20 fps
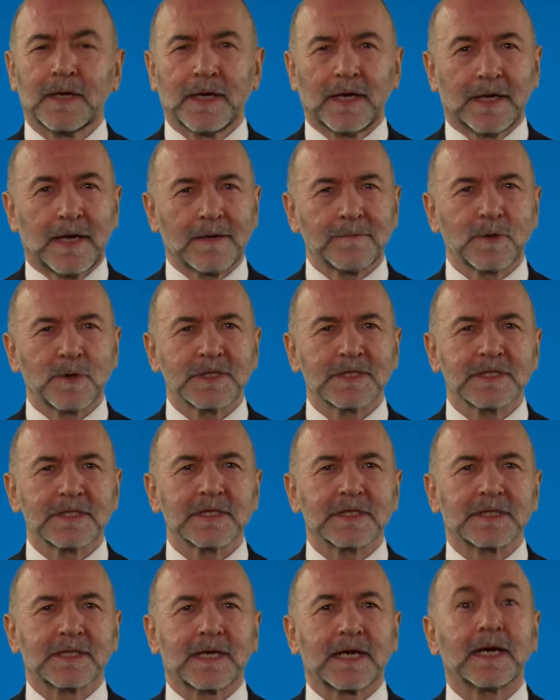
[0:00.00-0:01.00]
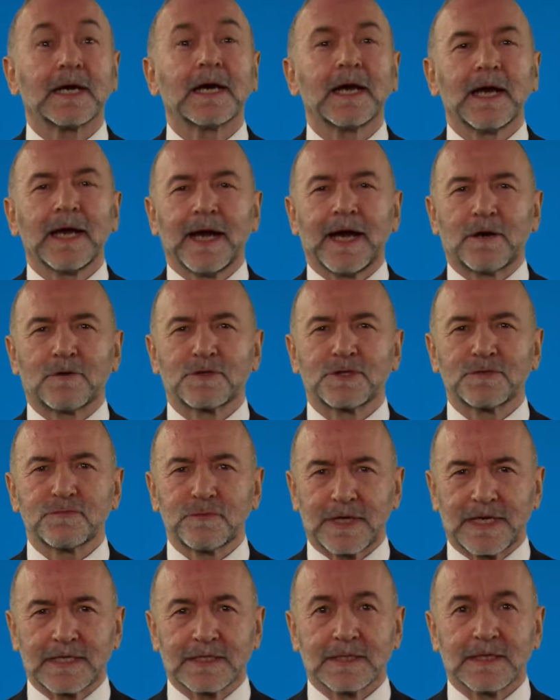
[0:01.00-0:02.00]
and I'm going to look at how to
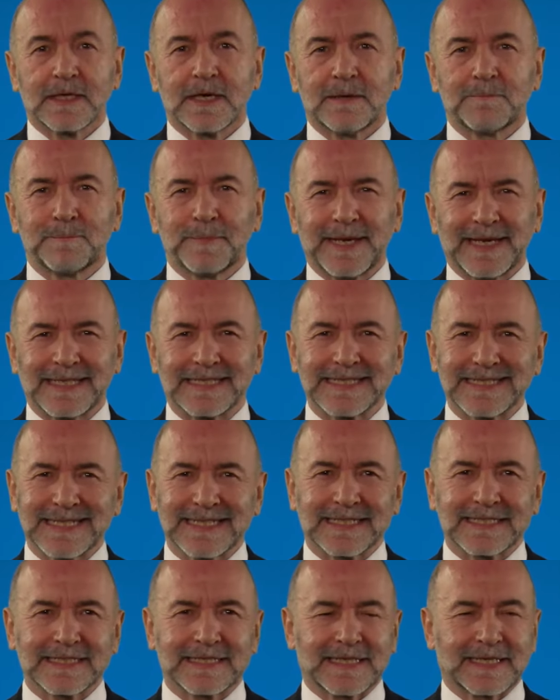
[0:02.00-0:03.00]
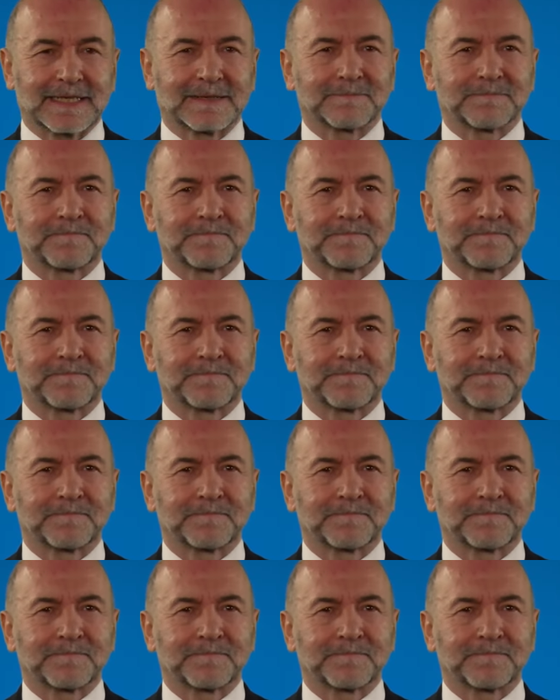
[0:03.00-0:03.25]
read a P60.